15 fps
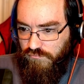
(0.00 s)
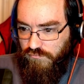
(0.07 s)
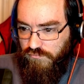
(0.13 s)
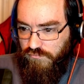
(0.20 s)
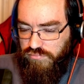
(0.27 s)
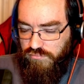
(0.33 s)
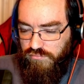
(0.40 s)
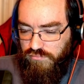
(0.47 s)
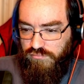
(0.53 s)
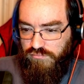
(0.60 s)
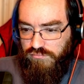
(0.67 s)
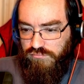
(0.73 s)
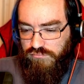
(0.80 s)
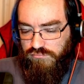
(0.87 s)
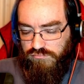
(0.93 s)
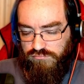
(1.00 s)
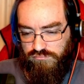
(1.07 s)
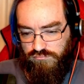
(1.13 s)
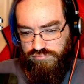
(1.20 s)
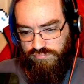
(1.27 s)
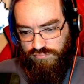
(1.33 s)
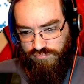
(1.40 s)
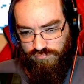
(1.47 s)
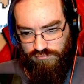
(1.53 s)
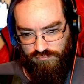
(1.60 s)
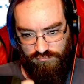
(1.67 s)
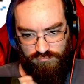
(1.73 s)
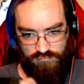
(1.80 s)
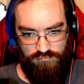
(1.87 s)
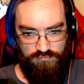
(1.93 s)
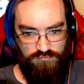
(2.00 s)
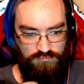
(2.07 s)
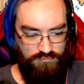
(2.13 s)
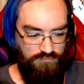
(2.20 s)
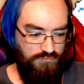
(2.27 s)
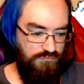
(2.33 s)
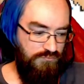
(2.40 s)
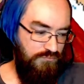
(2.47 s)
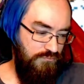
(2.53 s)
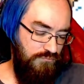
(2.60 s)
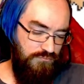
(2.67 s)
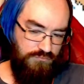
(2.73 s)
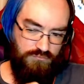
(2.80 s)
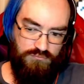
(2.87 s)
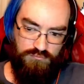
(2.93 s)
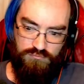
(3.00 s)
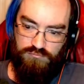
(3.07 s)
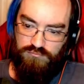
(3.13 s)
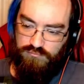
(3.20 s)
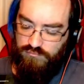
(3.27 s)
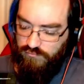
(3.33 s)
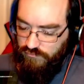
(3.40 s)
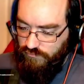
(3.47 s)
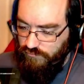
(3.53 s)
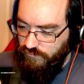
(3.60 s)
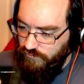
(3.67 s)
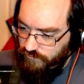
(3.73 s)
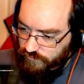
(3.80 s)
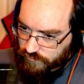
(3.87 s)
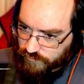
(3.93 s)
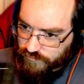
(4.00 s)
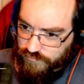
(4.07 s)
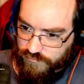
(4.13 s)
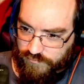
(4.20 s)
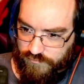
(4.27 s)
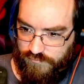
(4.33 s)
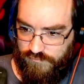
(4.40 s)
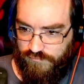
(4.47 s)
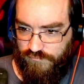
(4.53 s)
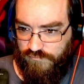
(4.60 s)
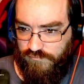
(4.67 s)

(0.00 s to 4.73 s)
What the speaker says: (silent)